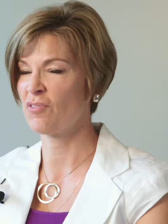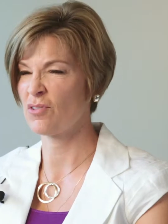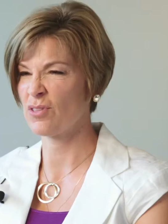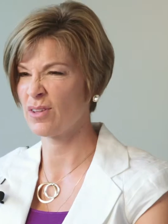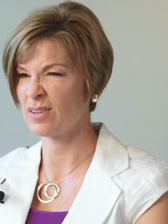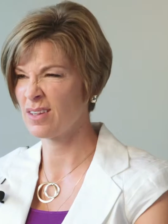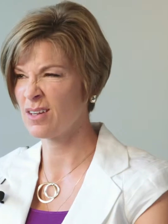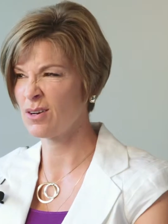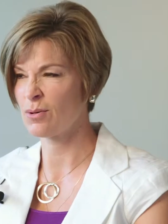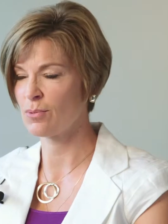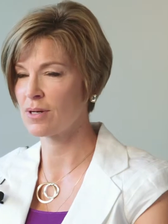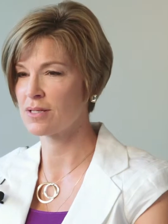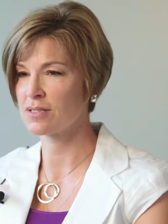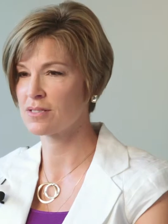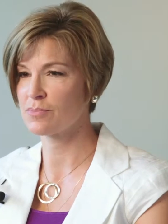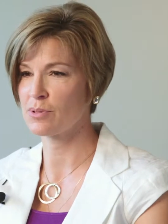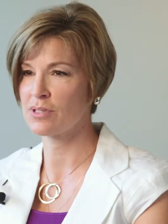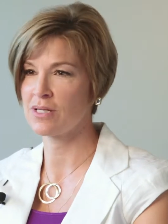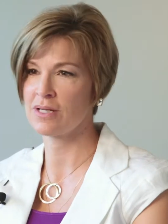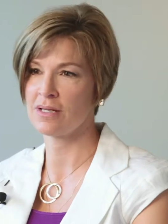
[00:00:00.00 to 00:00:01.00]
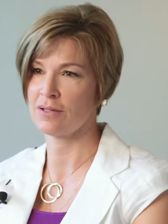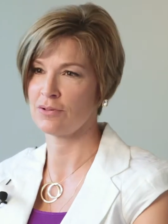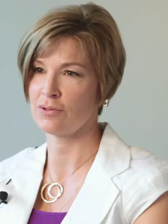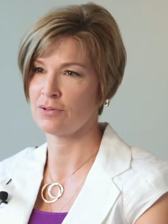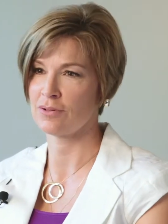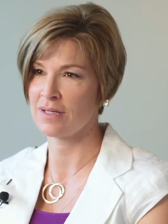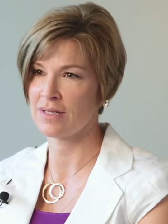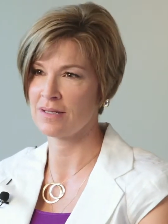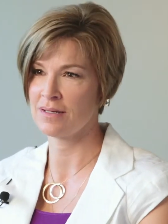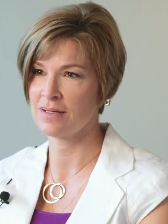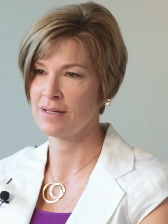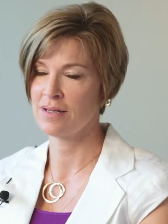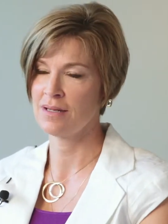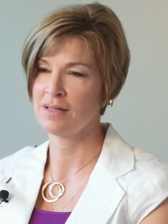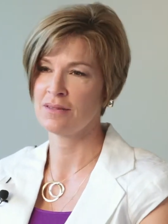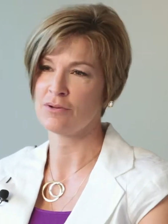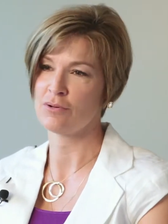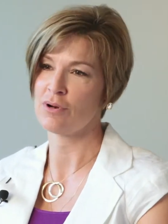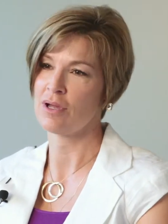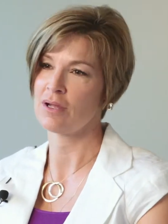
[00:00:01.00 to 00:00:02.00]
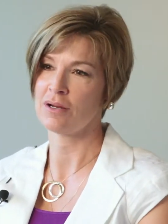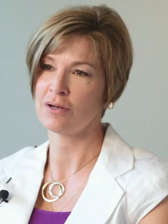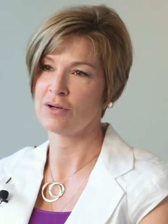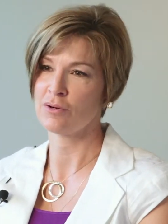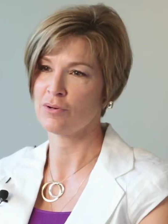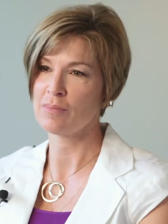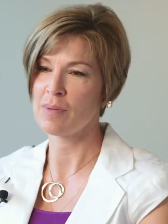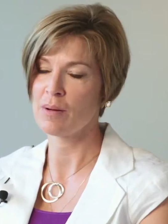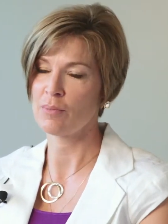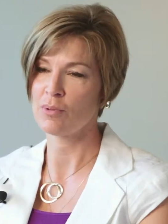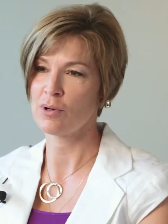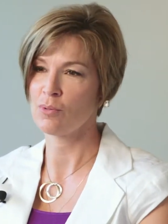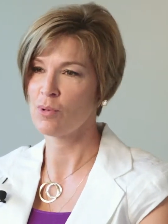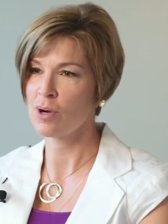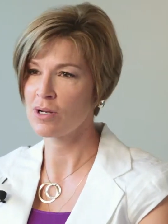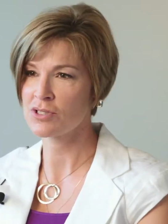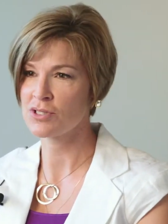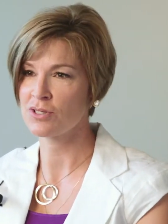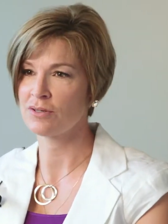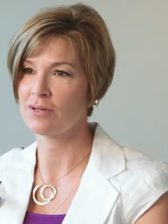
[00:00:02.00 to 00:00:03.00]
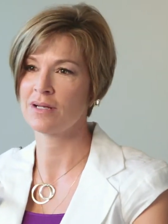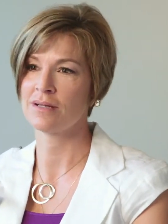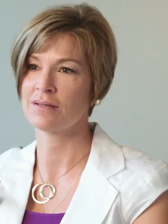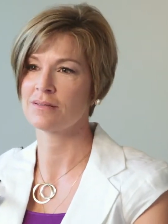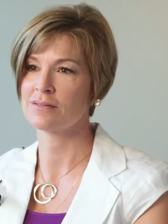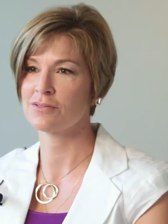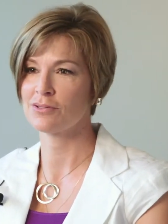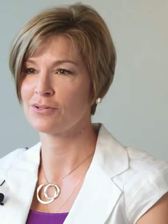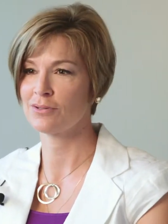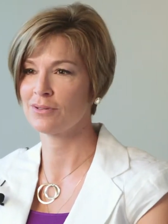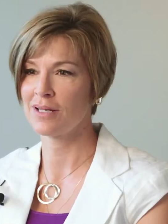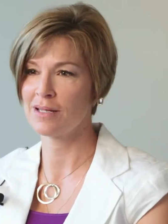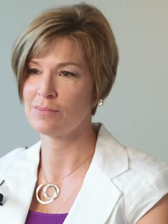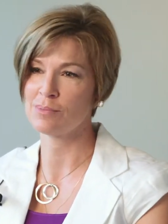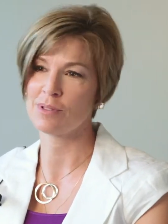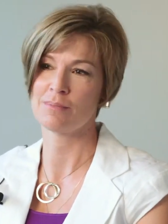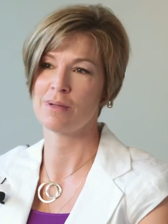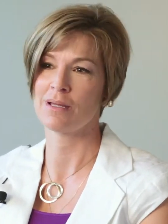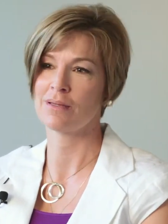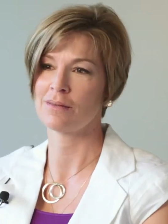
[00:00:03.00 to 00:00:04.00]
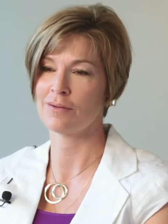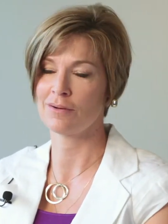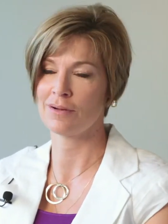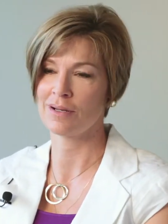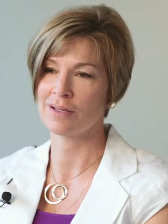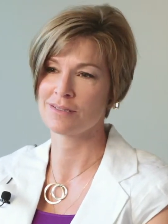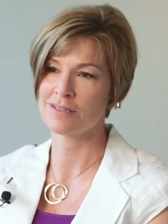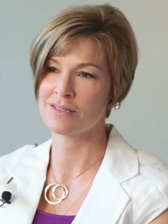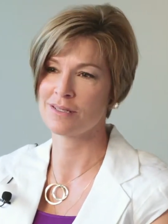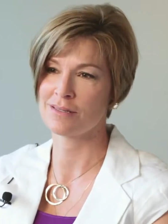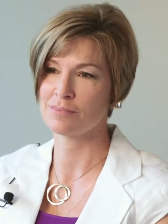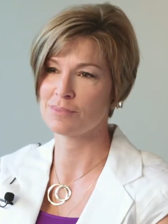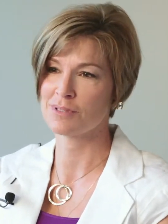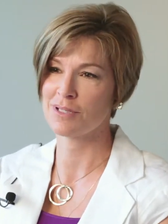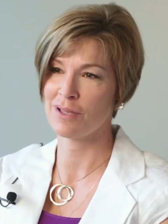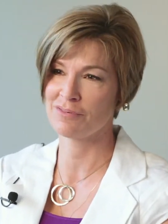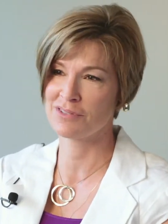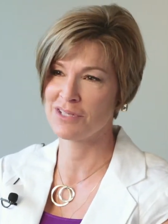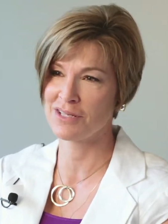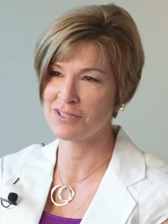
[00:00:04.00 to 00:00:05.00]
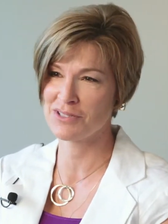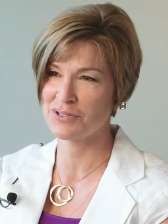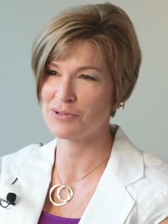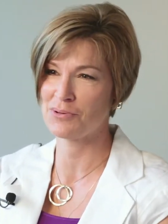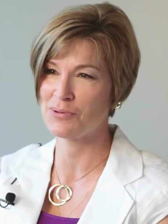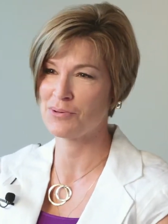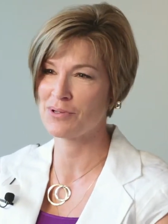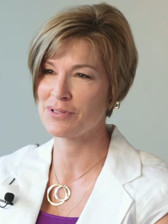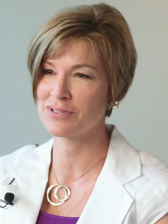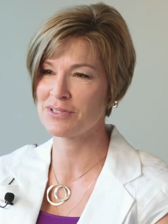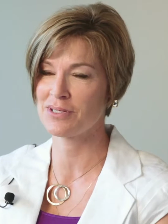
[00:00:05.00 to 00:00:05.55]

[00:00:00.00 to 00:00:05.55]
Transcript: For the little ones, particularly, they're not going to remember to wash their hands or keep them, their hands to themselves at school.